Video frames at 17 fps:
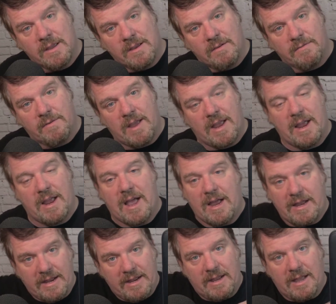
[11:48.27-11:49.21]

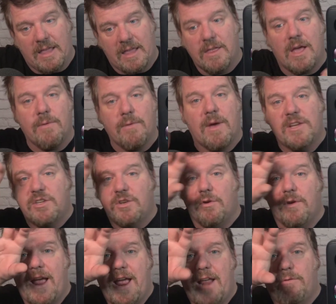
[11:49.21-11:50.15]
Otherwise
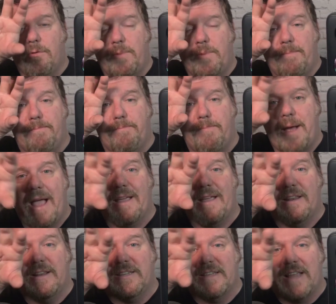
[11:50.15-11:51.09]
your head will be bang
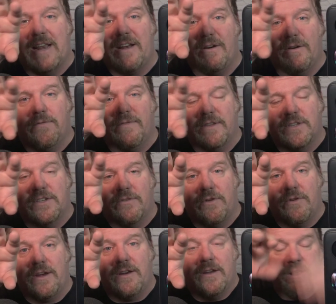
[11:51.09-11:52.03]
in the center of the
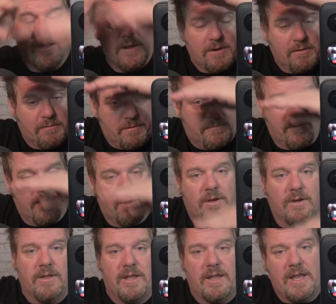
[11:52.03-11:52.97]
screen with
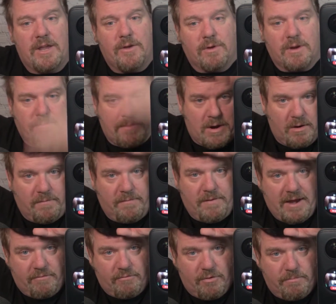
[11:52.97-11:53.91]
the equal amount of
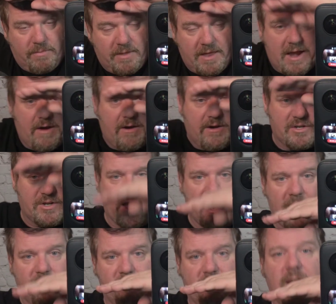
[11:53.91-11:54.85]
headroom there as you
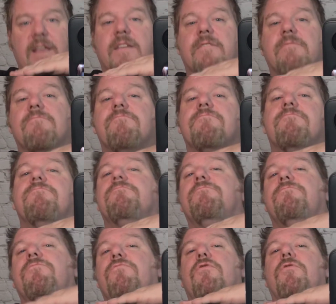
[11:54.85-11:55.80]
have like
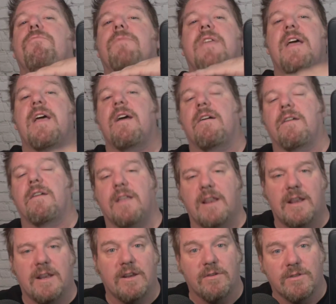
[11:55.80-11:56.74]
room there.
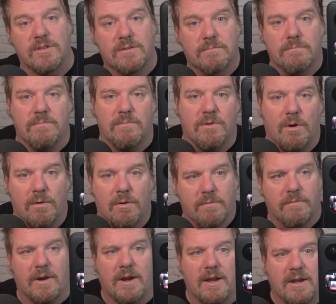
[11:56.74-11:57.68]
It looks not
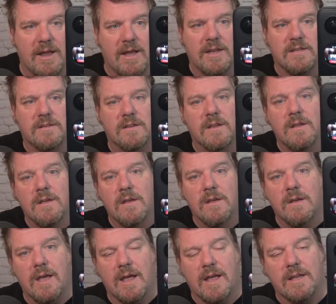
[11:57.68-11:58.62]
very nice,
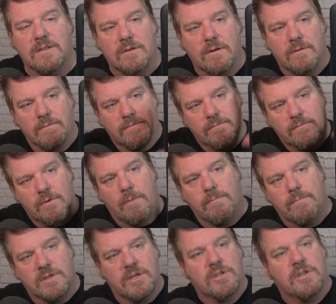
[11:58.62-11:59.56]
sort of
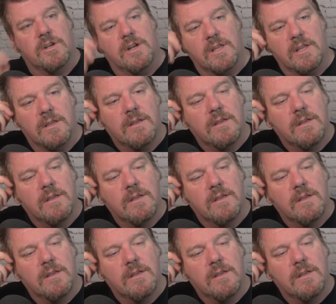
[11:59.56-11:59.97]
compositionally.